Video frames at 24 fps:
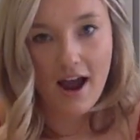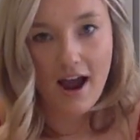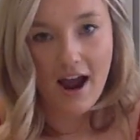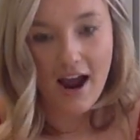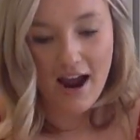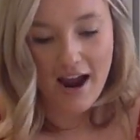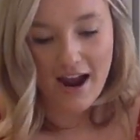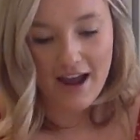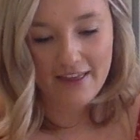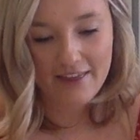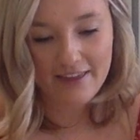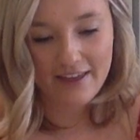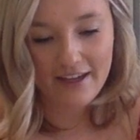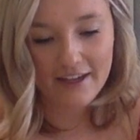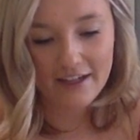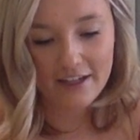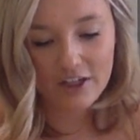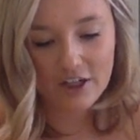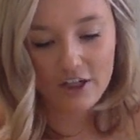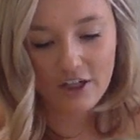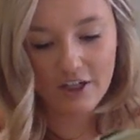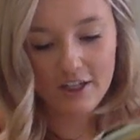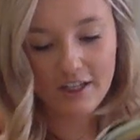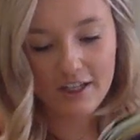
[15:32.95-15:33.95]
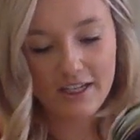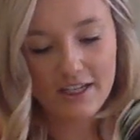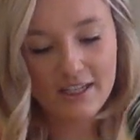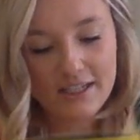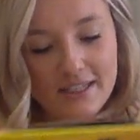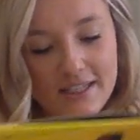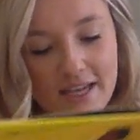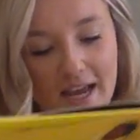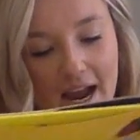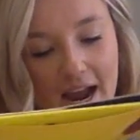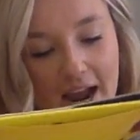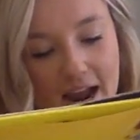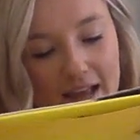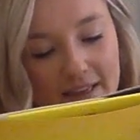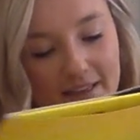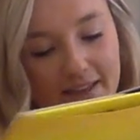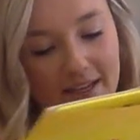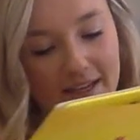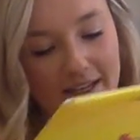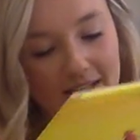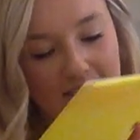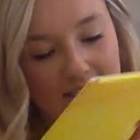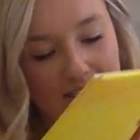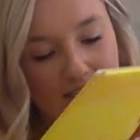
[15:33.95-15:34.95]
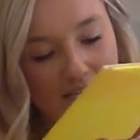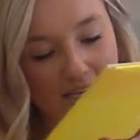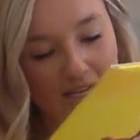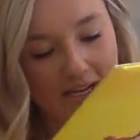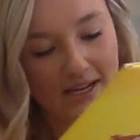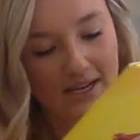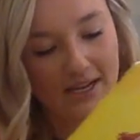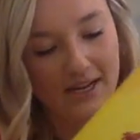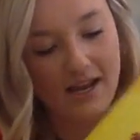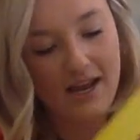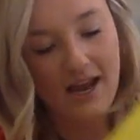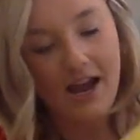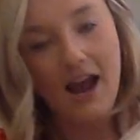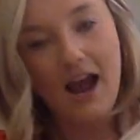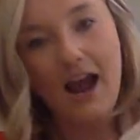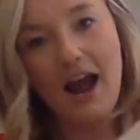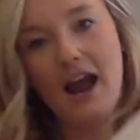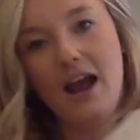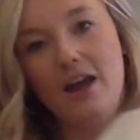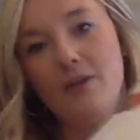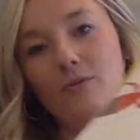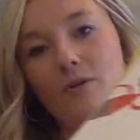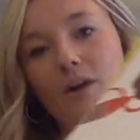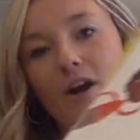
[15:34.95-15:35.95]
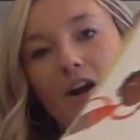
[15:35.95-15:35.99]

I like cookies, I like tea. I